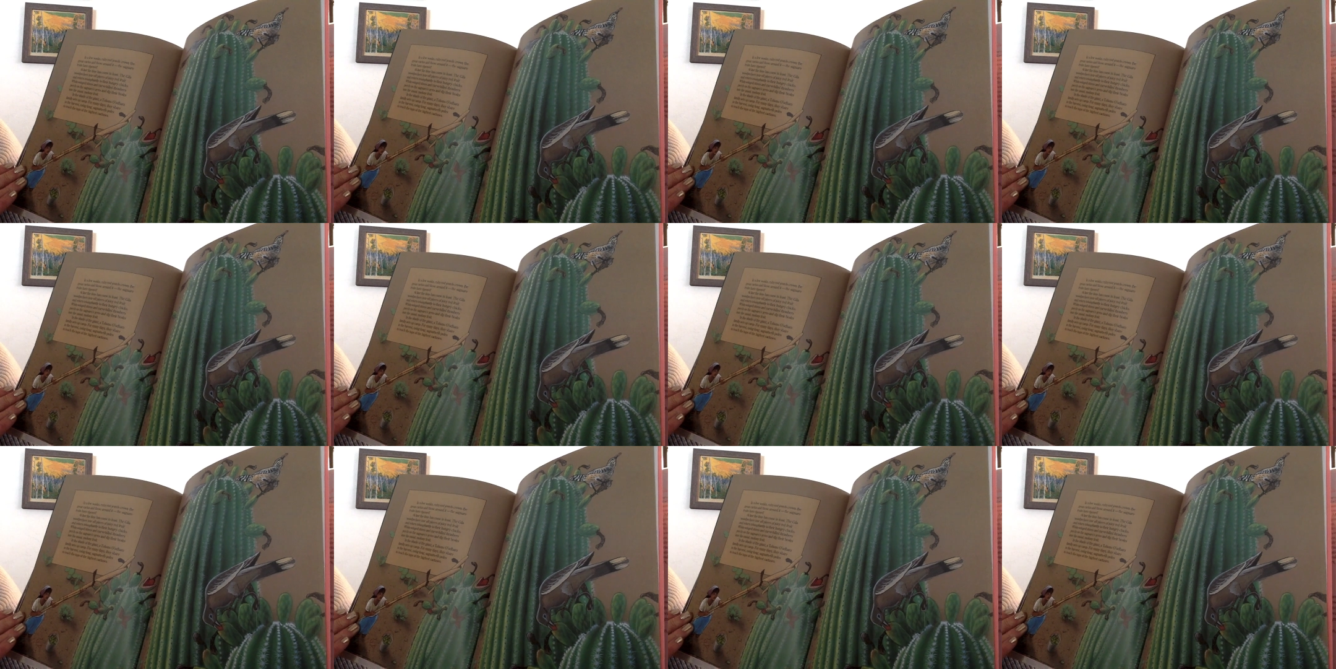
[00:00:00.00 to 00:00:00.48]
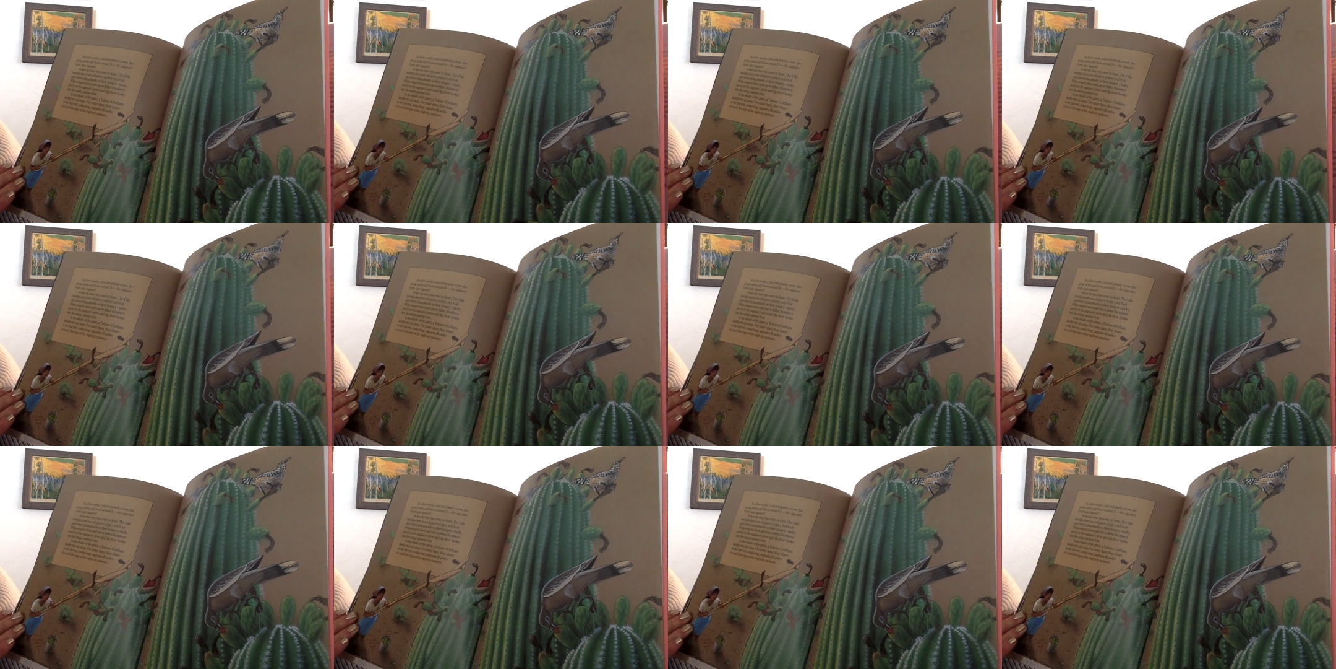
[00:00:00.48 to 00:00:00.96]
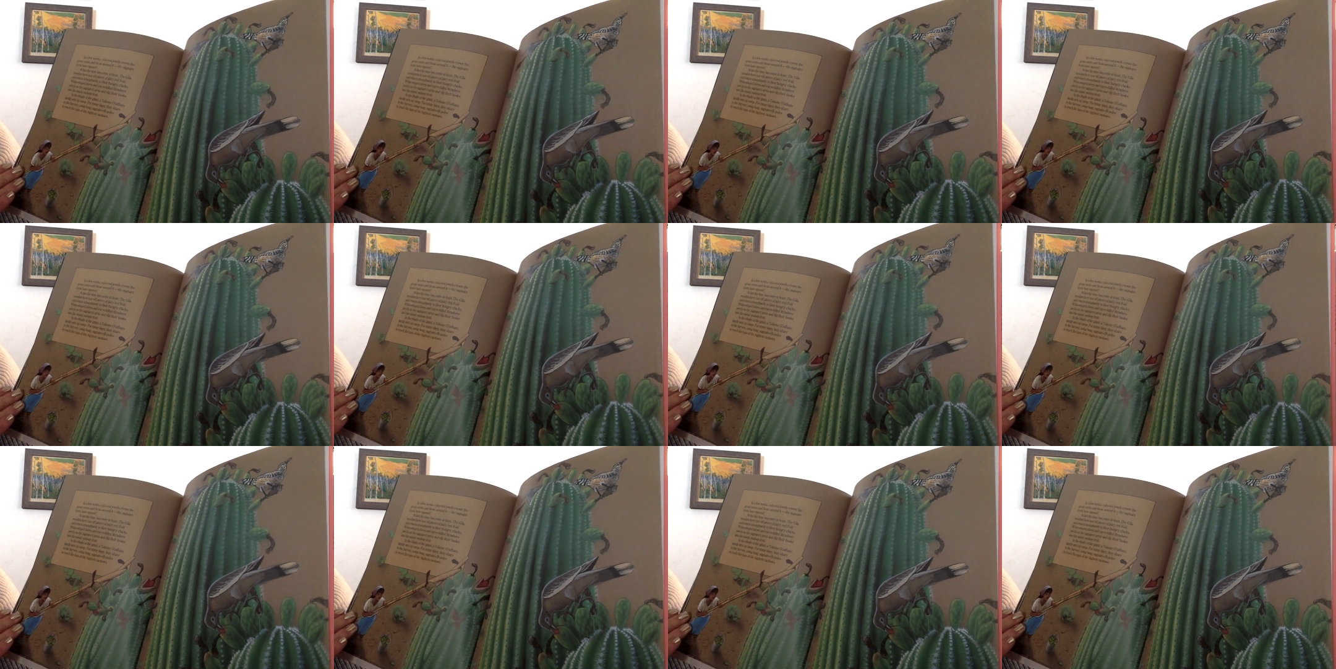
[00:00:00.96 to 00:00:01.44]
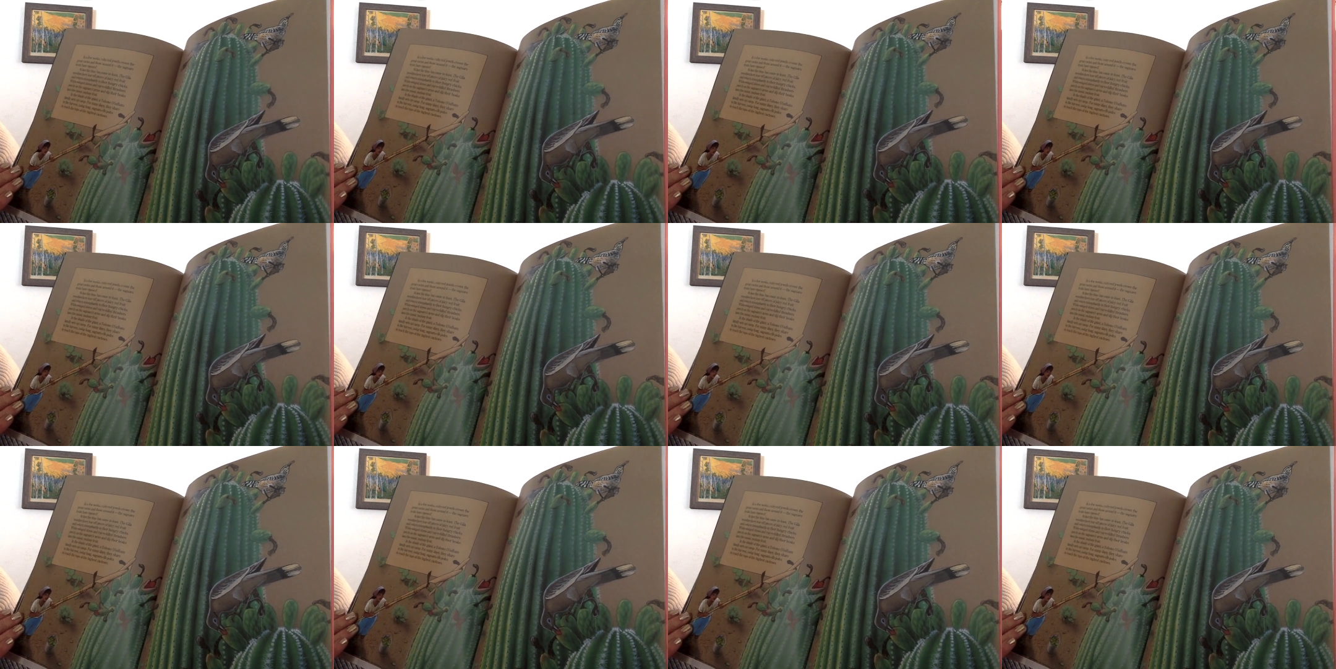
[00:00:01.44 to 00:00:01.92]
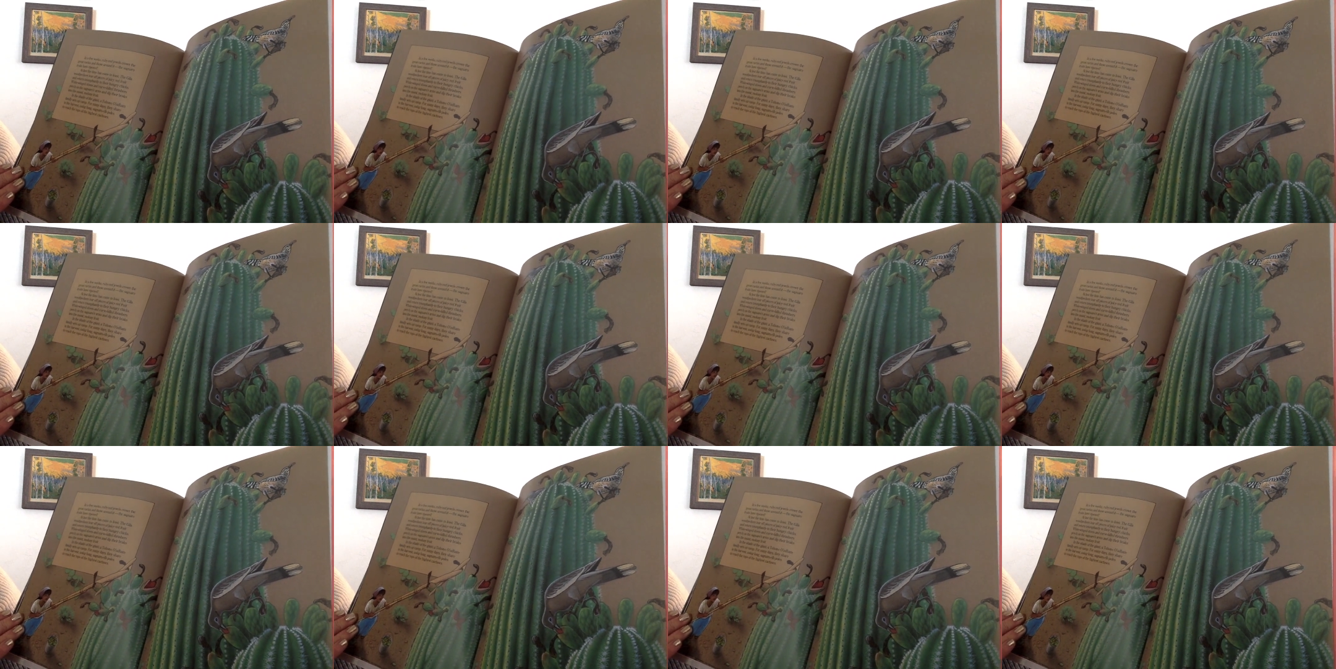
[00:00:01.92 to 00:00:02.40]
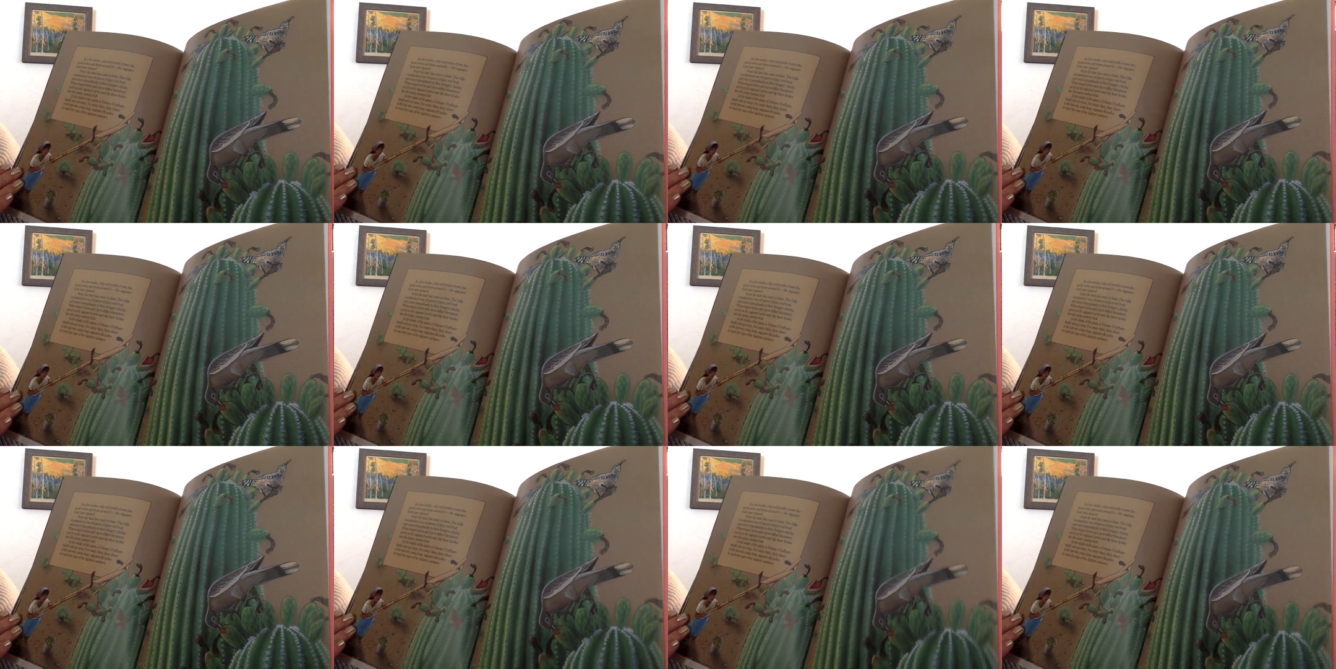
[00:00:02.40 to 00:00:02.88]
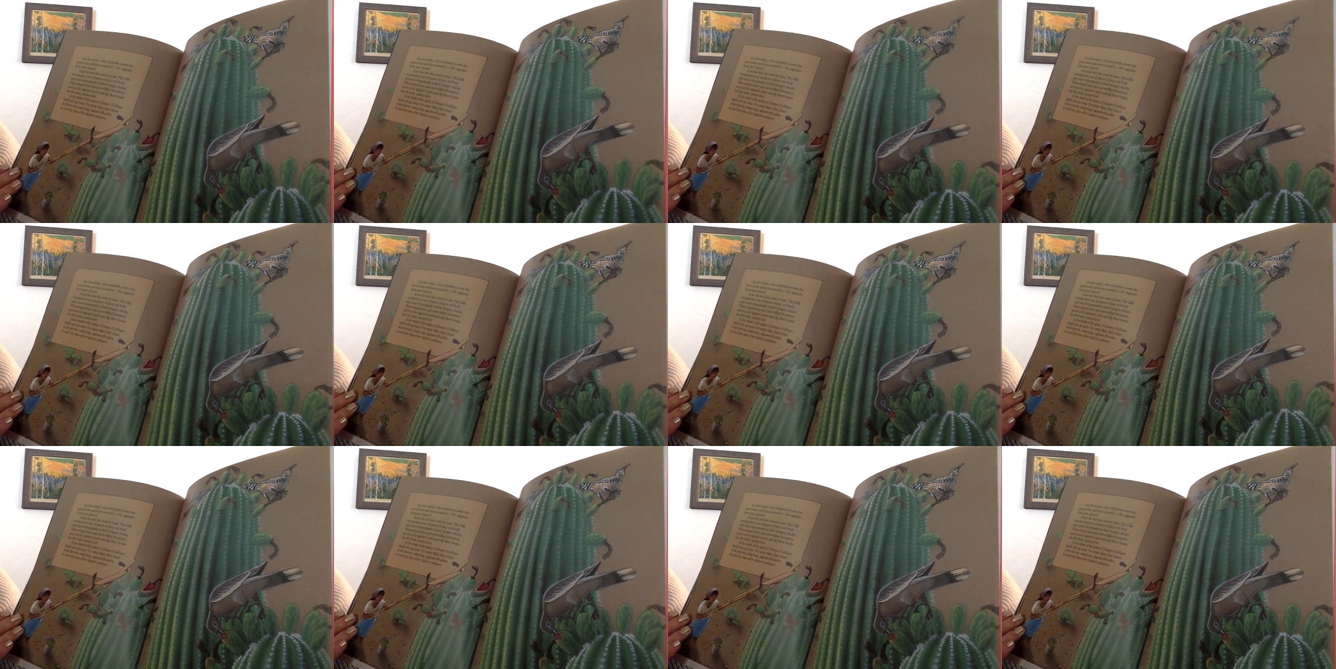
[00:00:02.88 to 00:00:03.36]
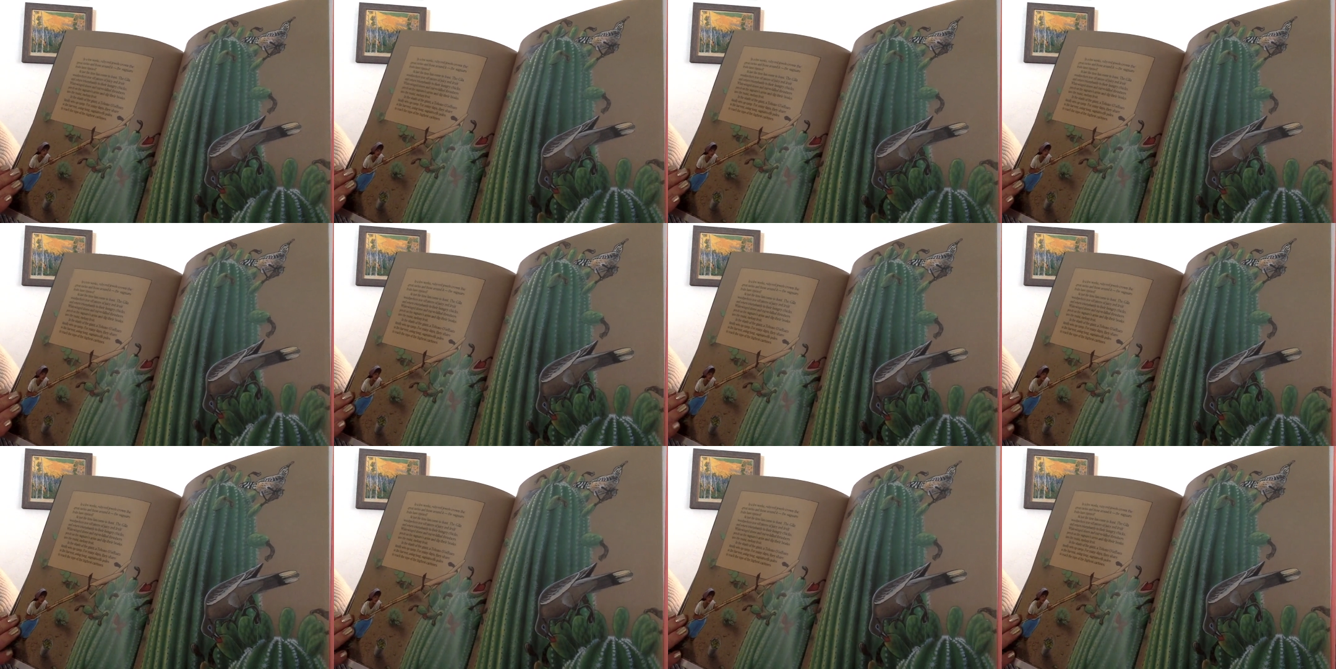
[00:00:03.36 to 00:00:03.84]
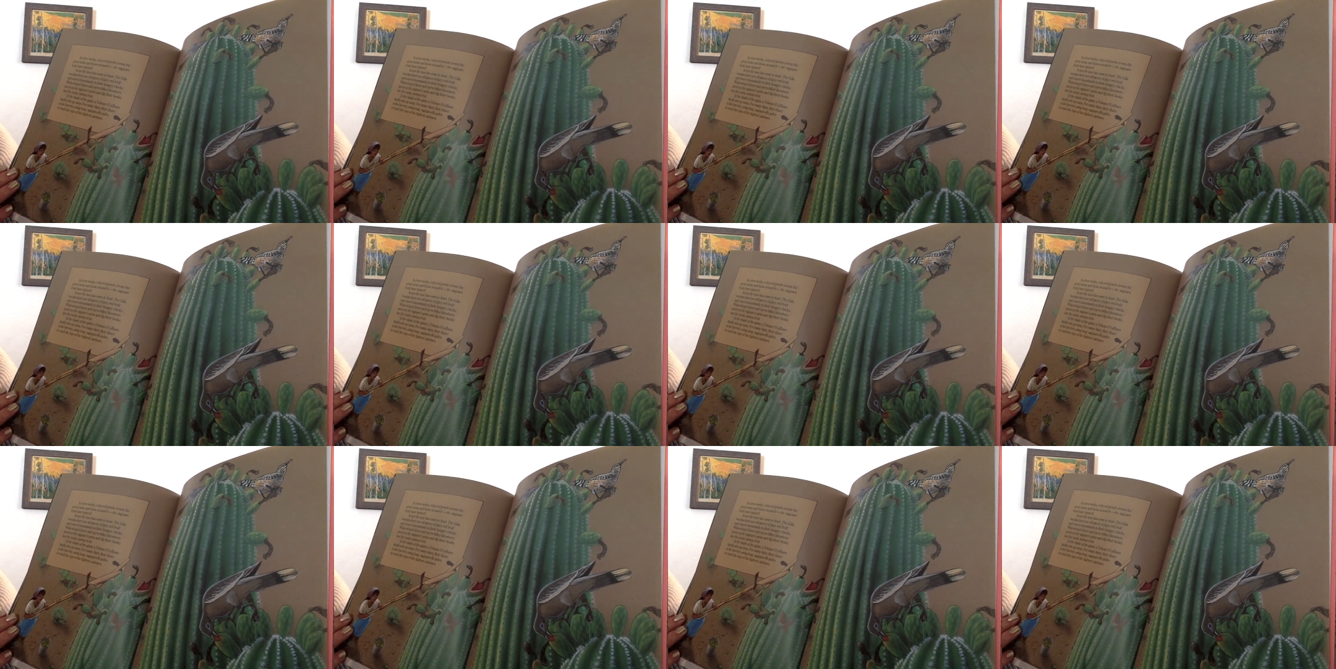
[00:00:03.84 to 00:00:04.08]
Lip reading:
Nobody's mouth can be seen.